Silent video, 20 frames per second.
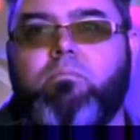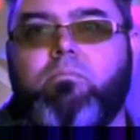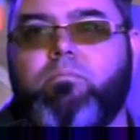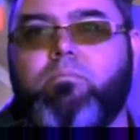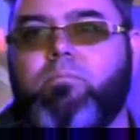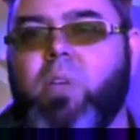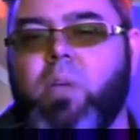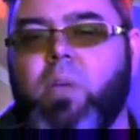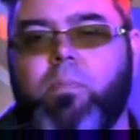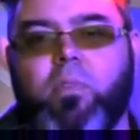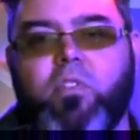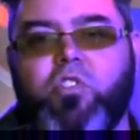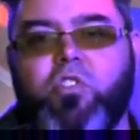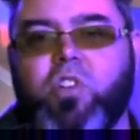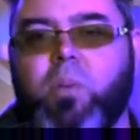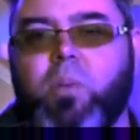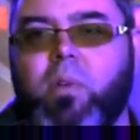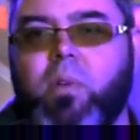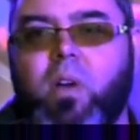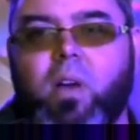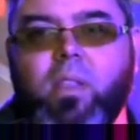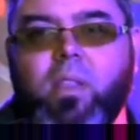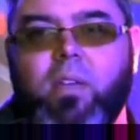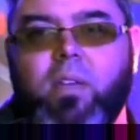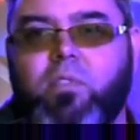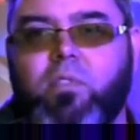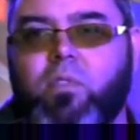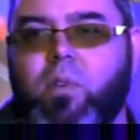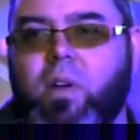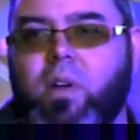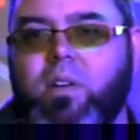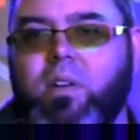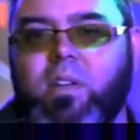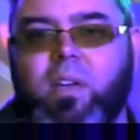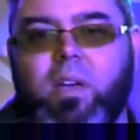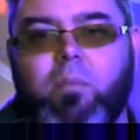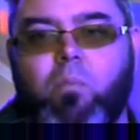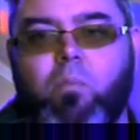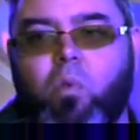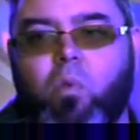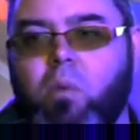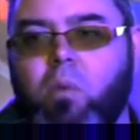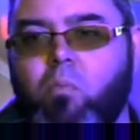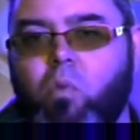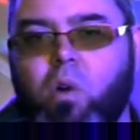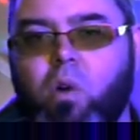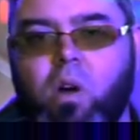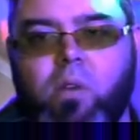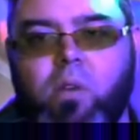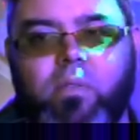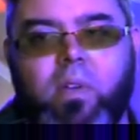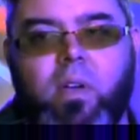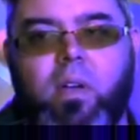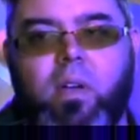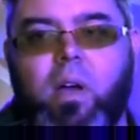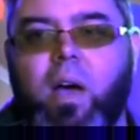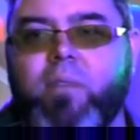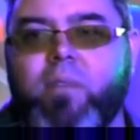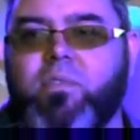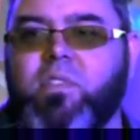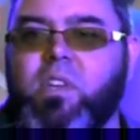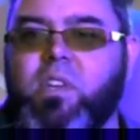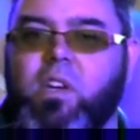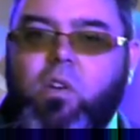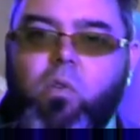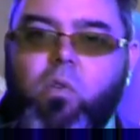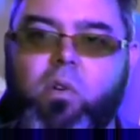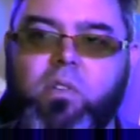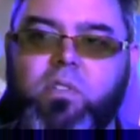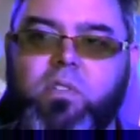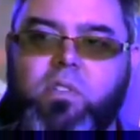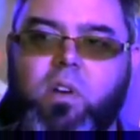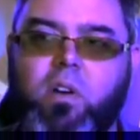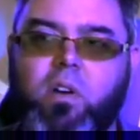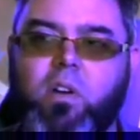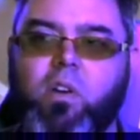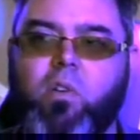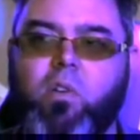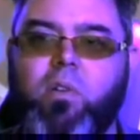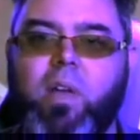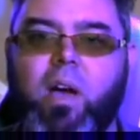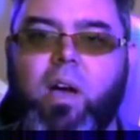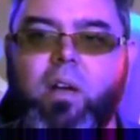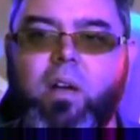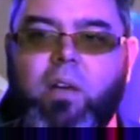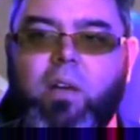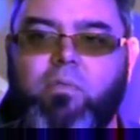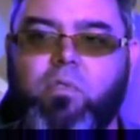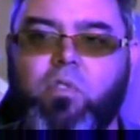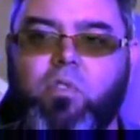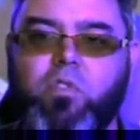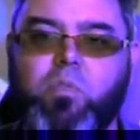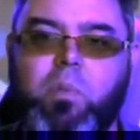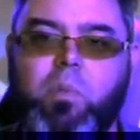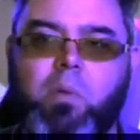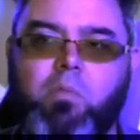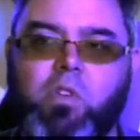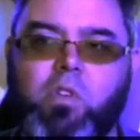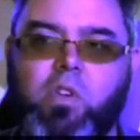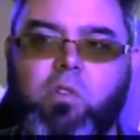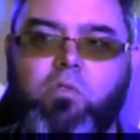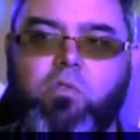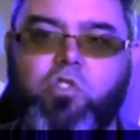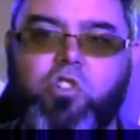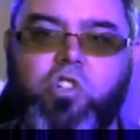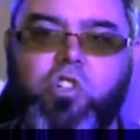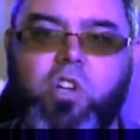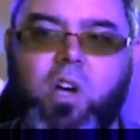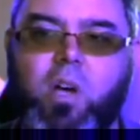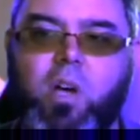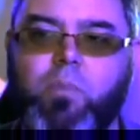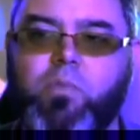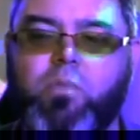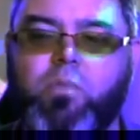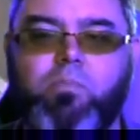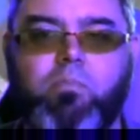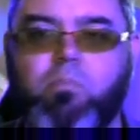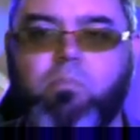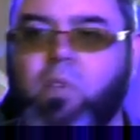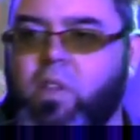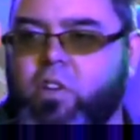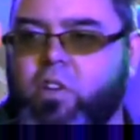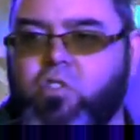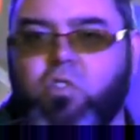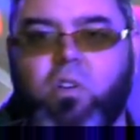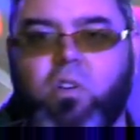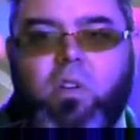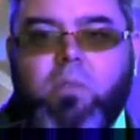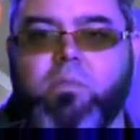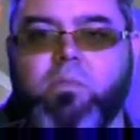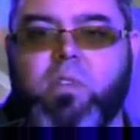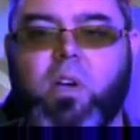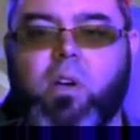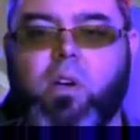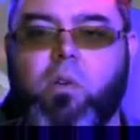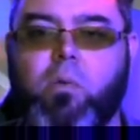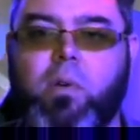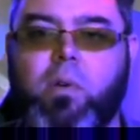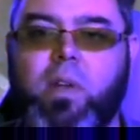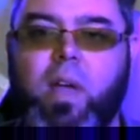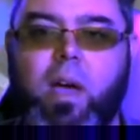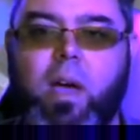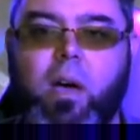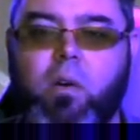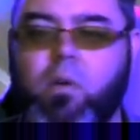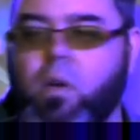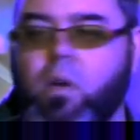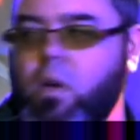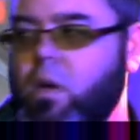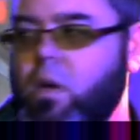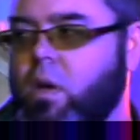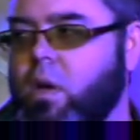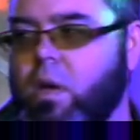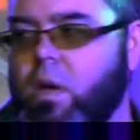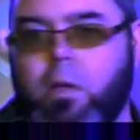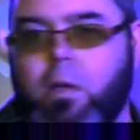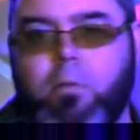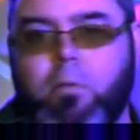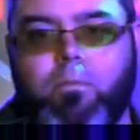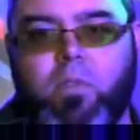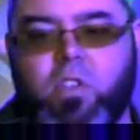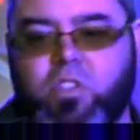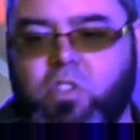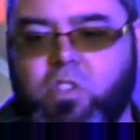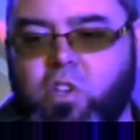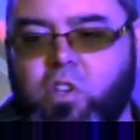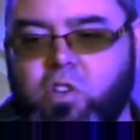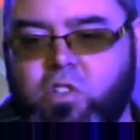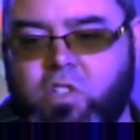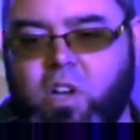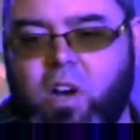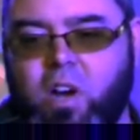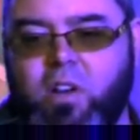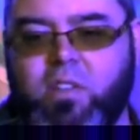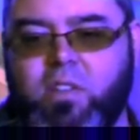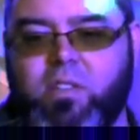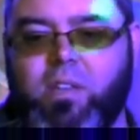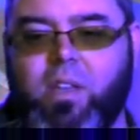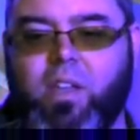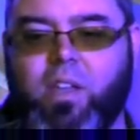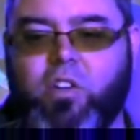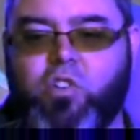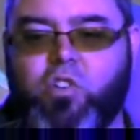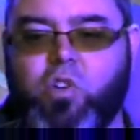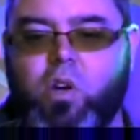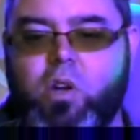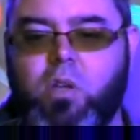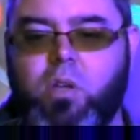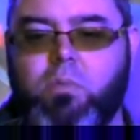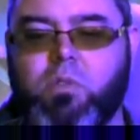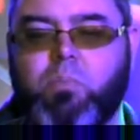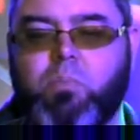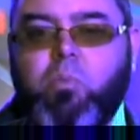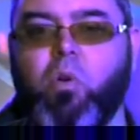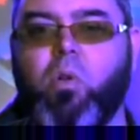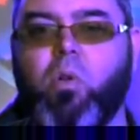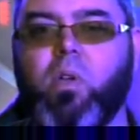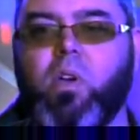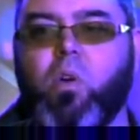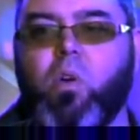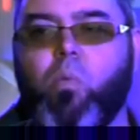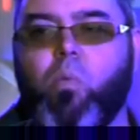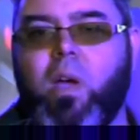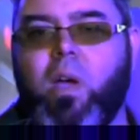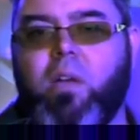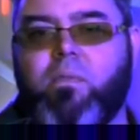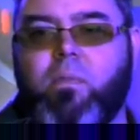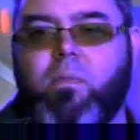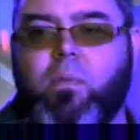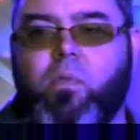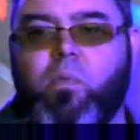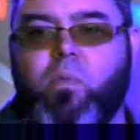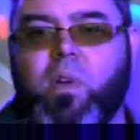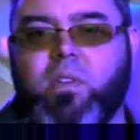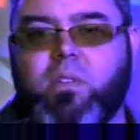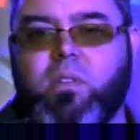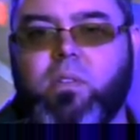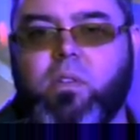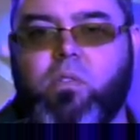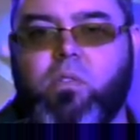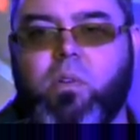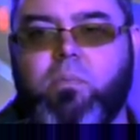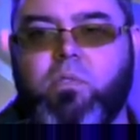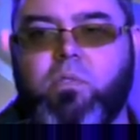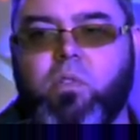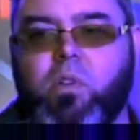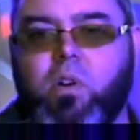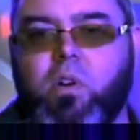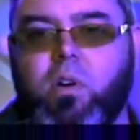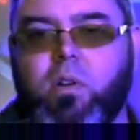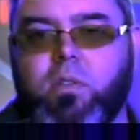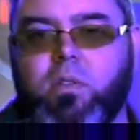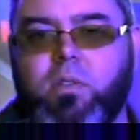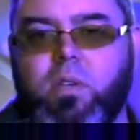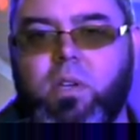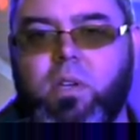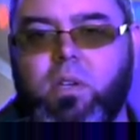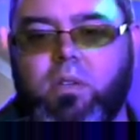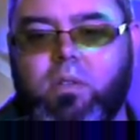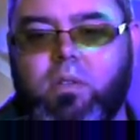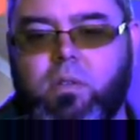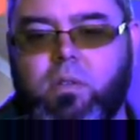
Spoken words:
People are jumping on left and right to get more and more of it. I've seen coins starting to go down after there's been huge jumps. Electroneum's not going down. So you're starting to see Electroneum is pulling away from the rest of the cryptocurrencies.